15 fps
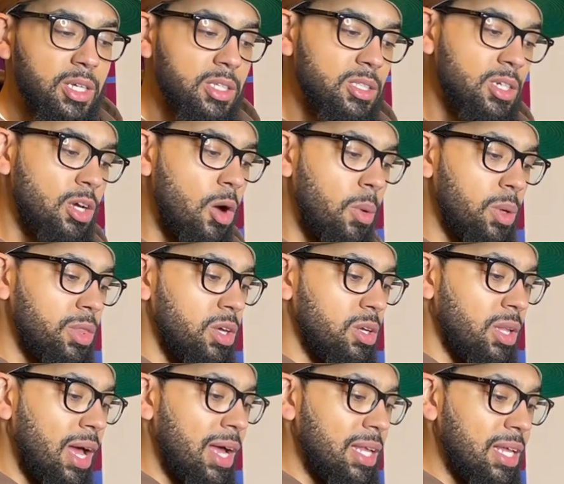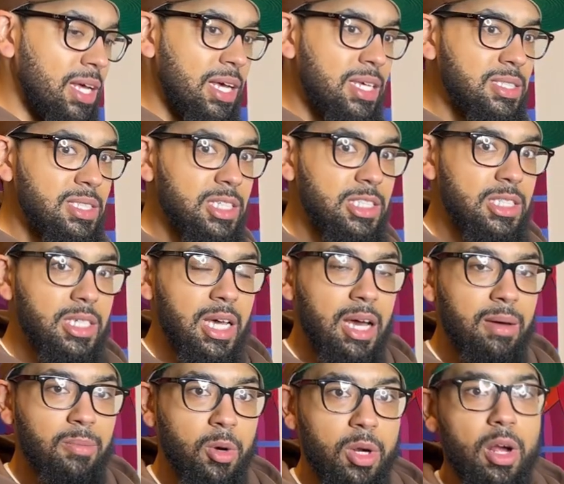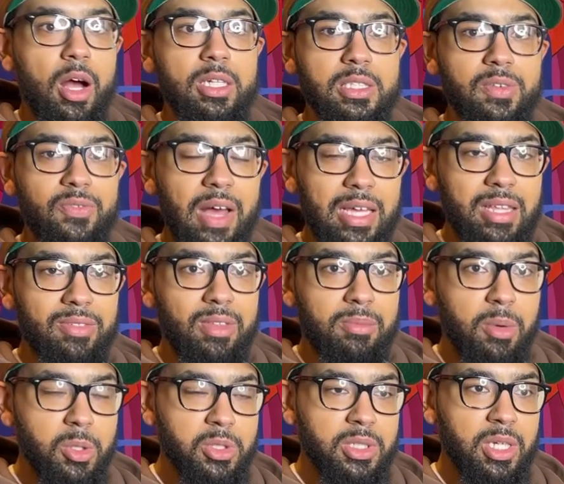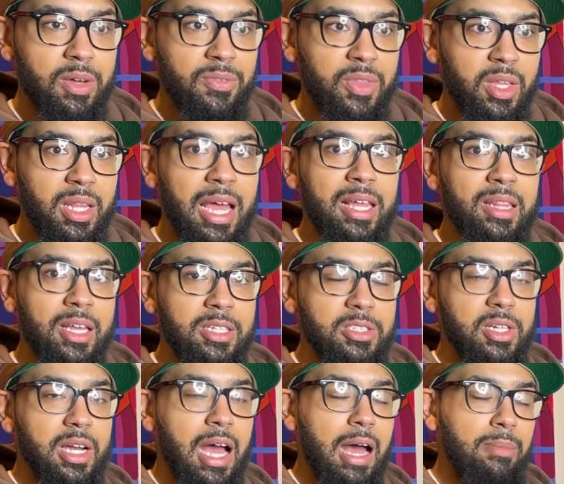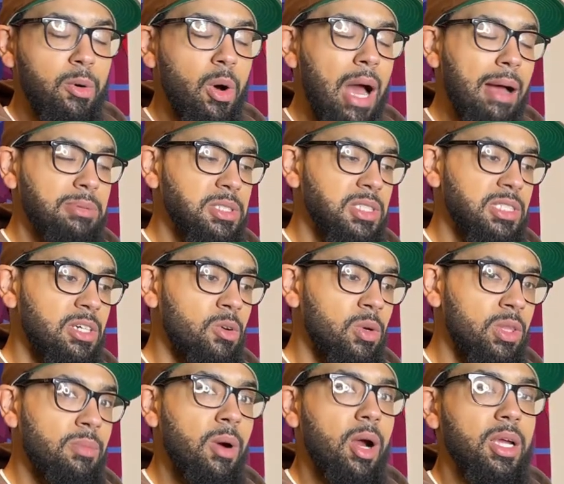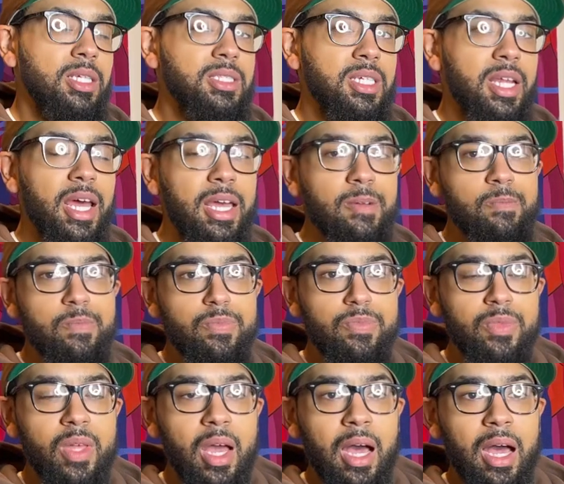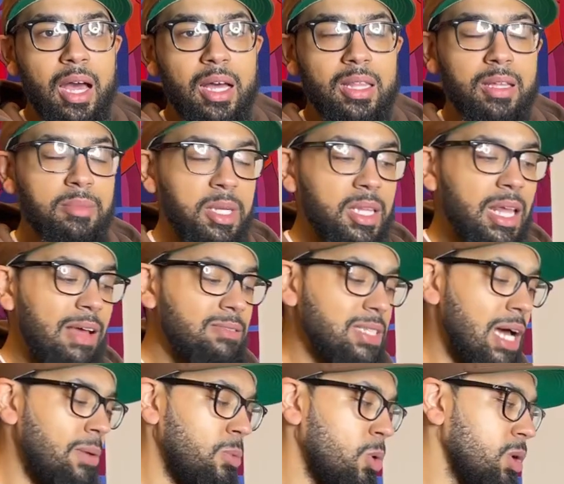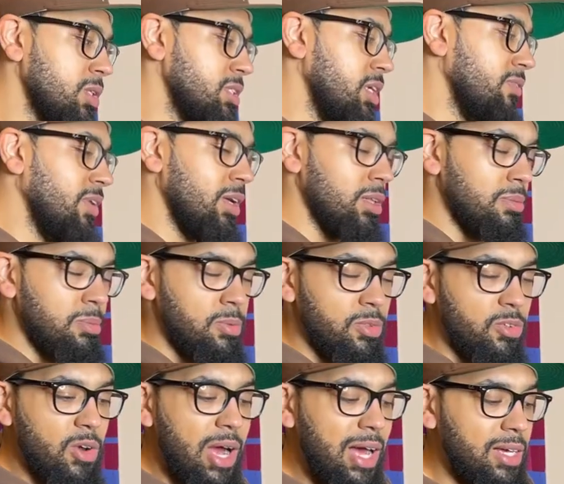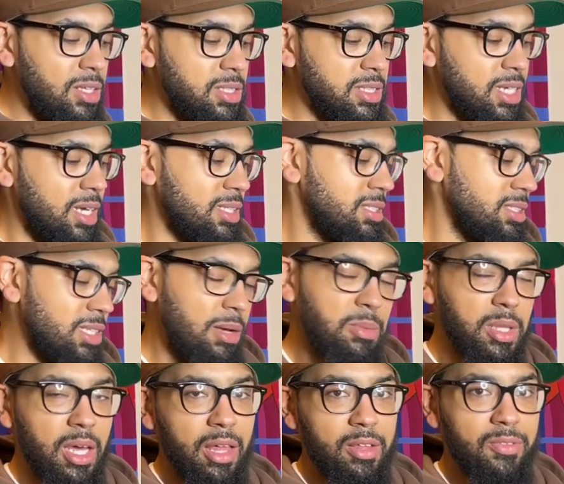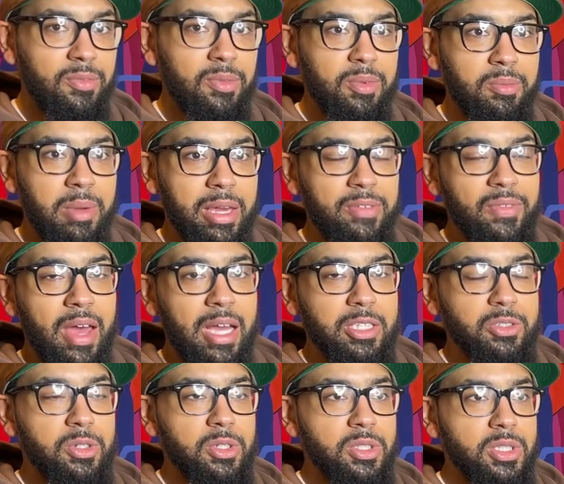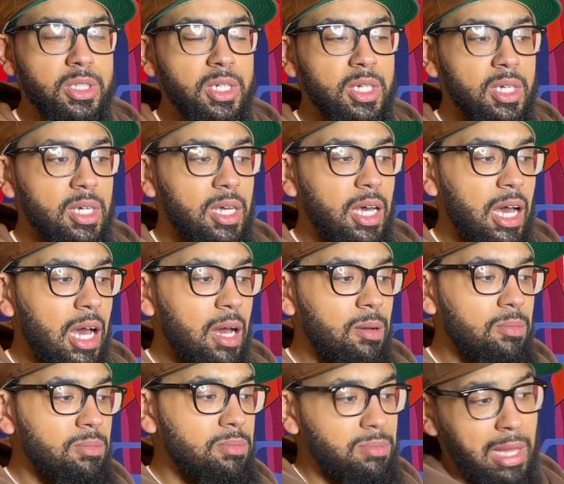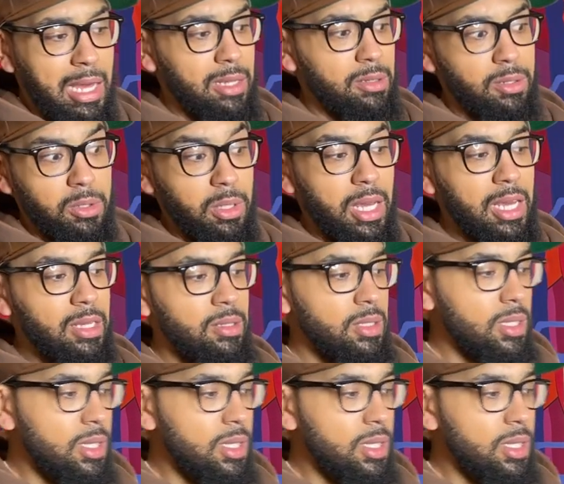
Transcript: to go with your light, as it's more cost effective than most of the light laser combo options that are on the market today. A limited lifetime warranty available through Holosun, same with the other manufacturers, not Olight,